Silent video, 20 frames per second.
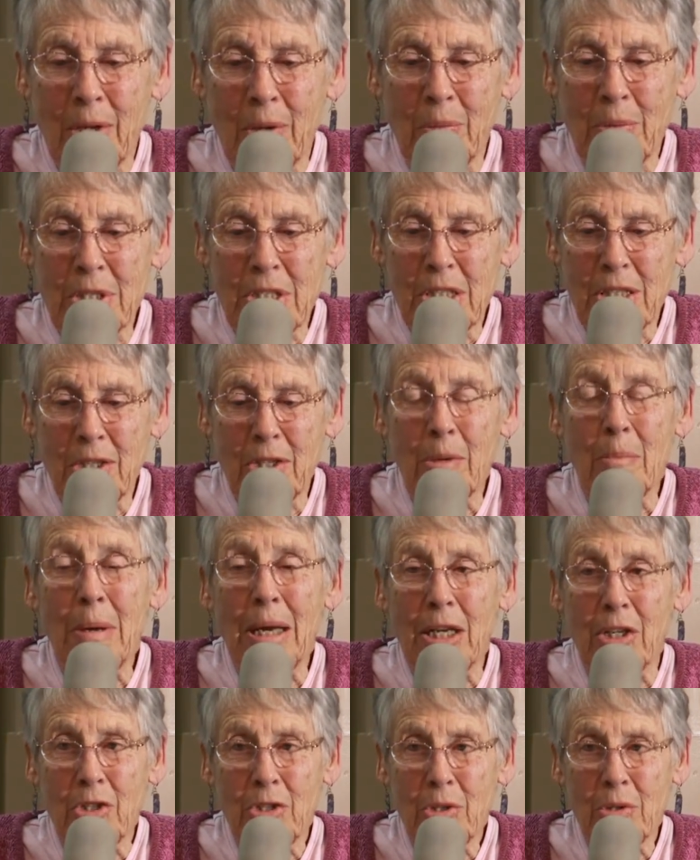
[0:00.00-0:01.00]
was here
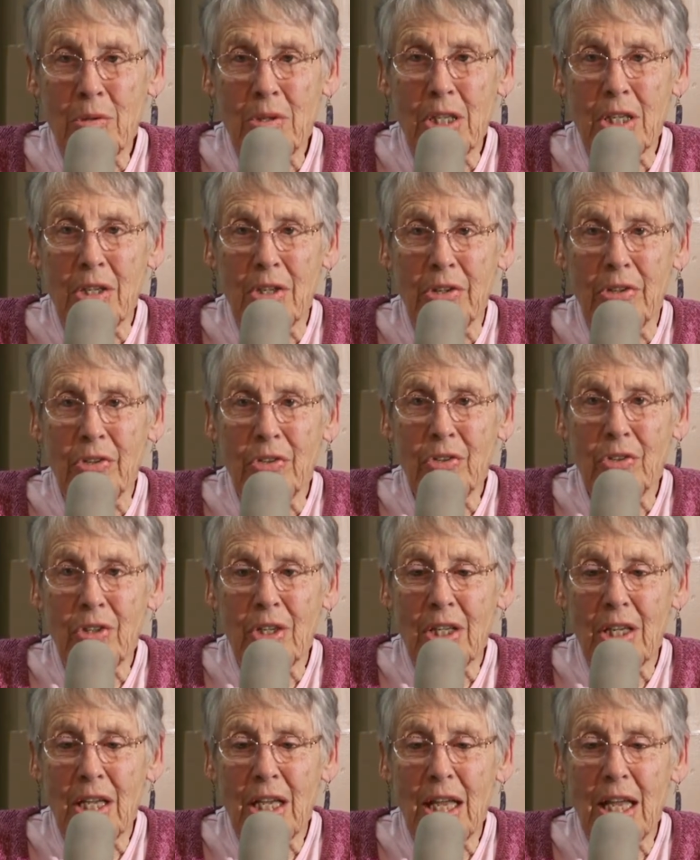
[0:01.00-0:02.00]
about two years,
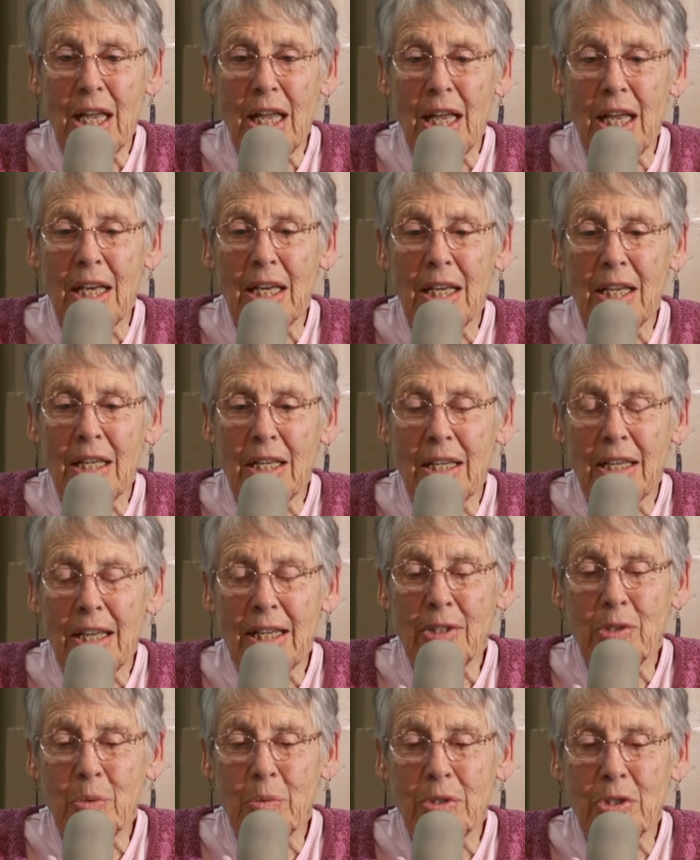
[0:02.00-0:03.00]
and
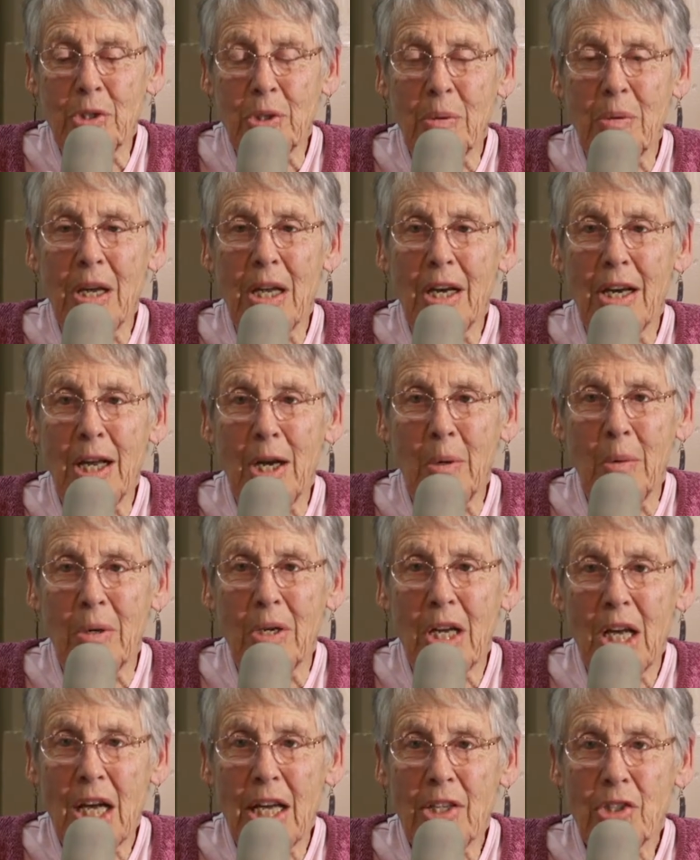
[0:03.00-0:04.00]
that's when Joanne and I were
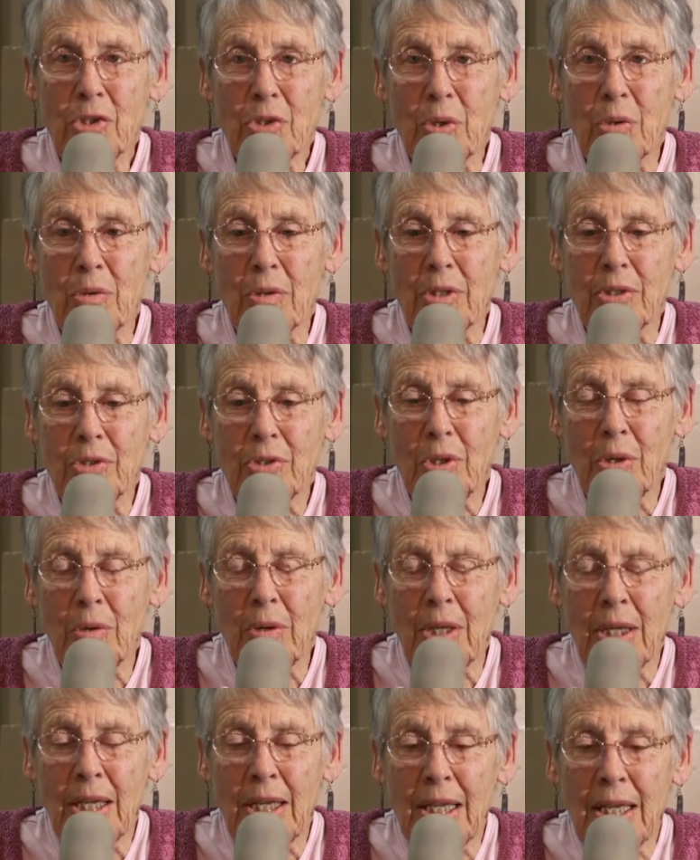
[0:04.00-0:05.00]
in high school.
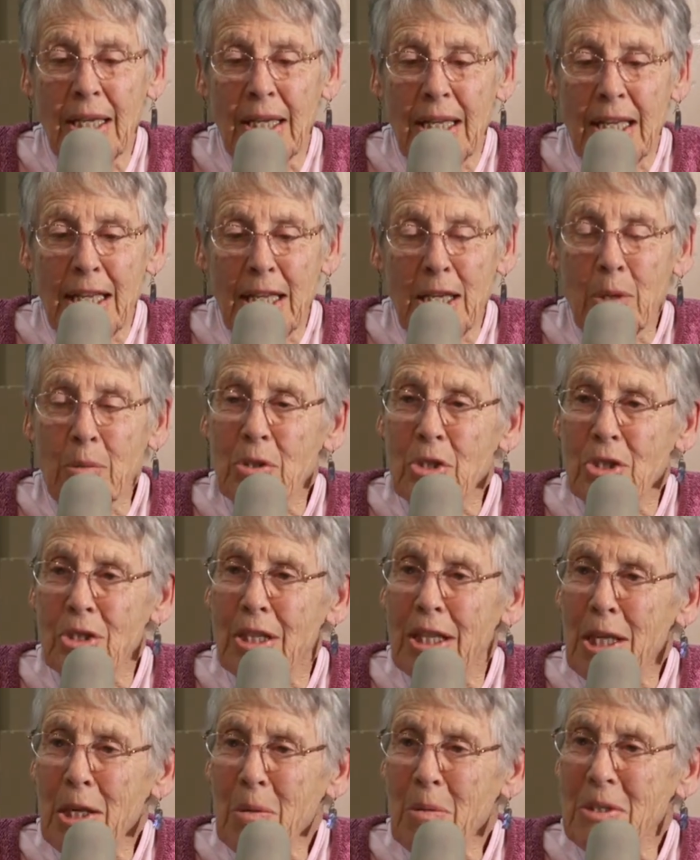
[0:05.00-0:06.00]
So he was,
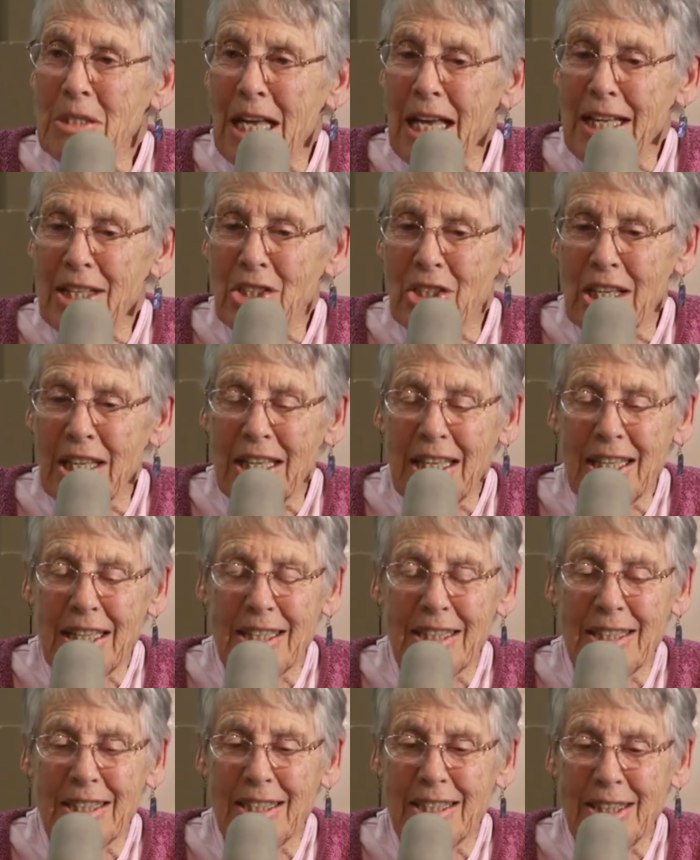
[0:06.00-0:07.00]
he was asking
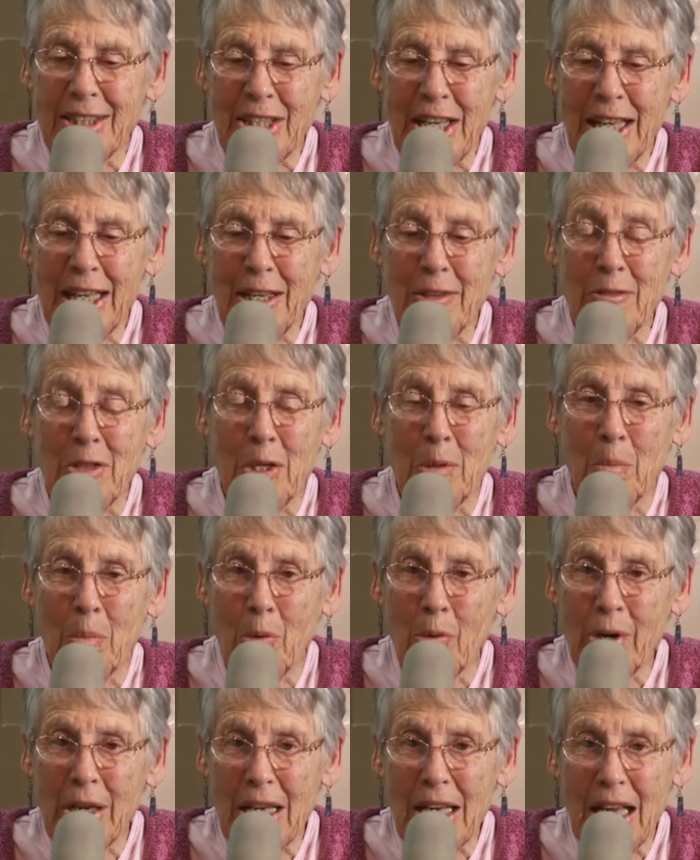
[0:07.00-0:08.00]
his, he lived in a
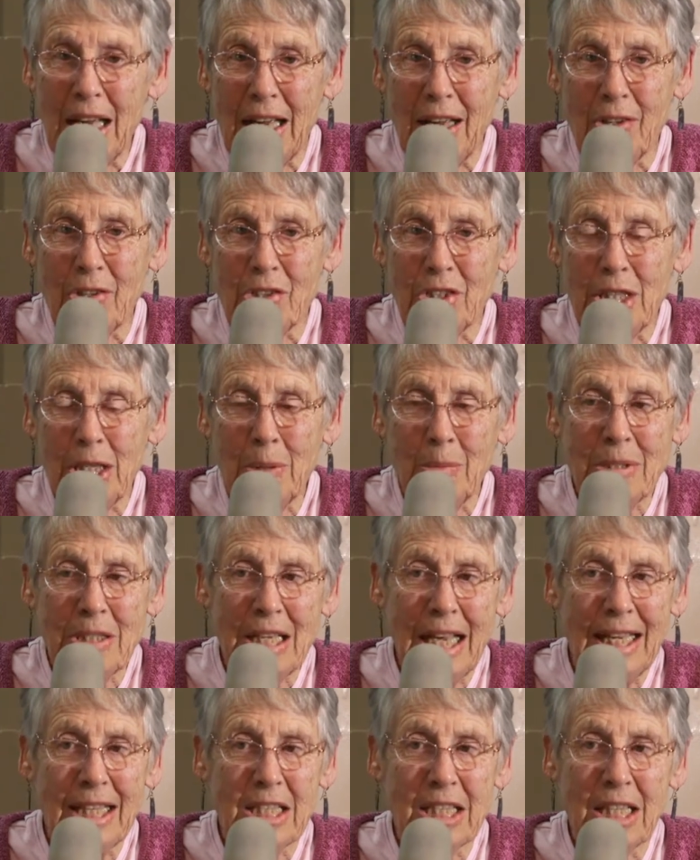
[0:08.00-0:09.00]
boarding house, and he was
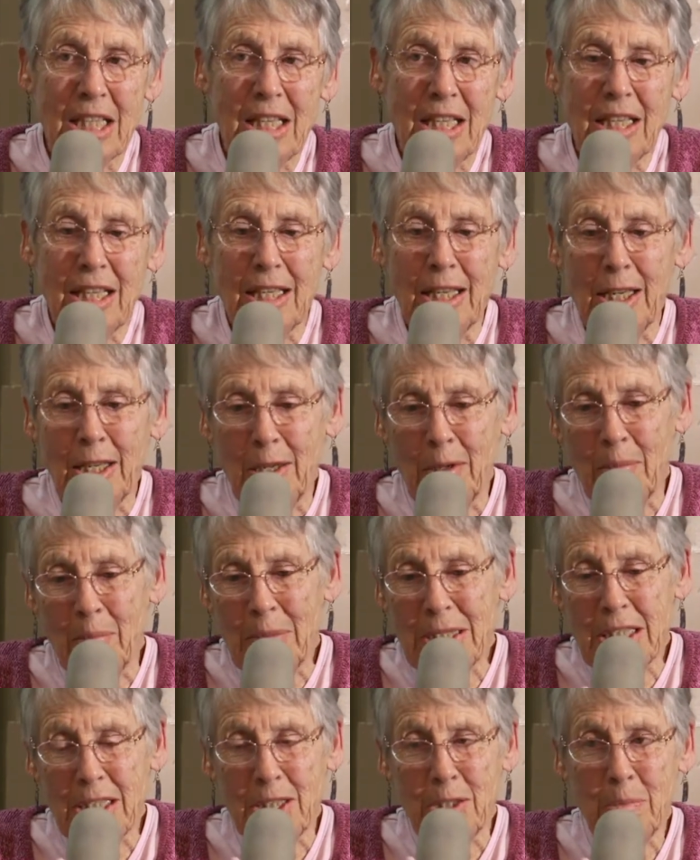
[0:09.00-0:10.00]
asking uh,
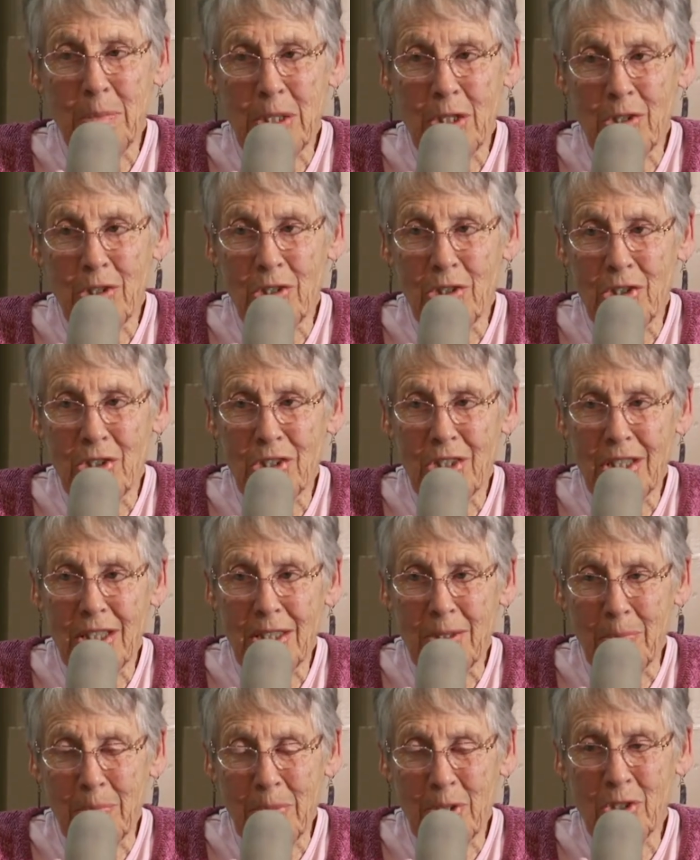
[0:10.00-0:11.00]
Mrs. Pierce,
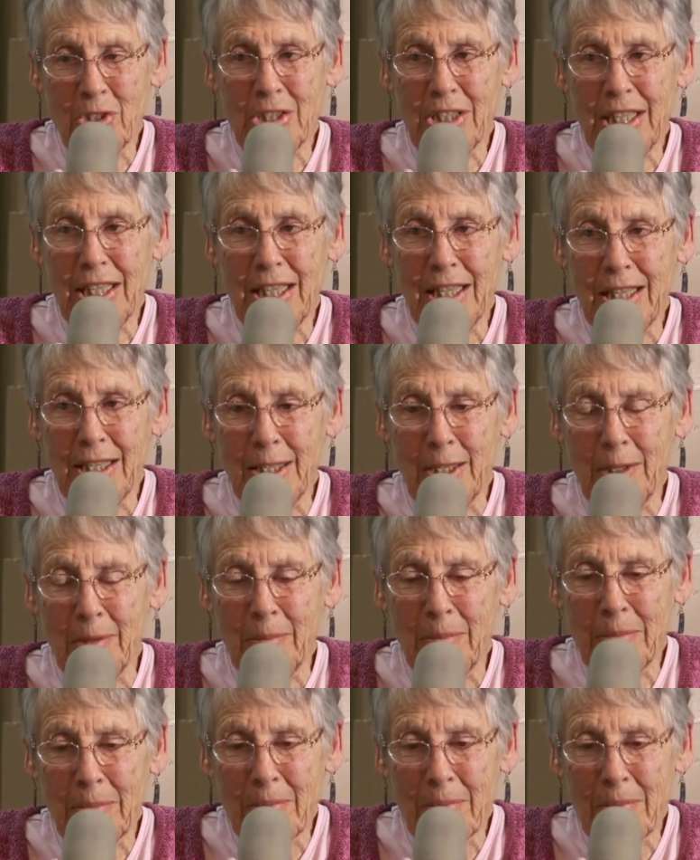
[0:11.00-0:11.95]
Piercy uh,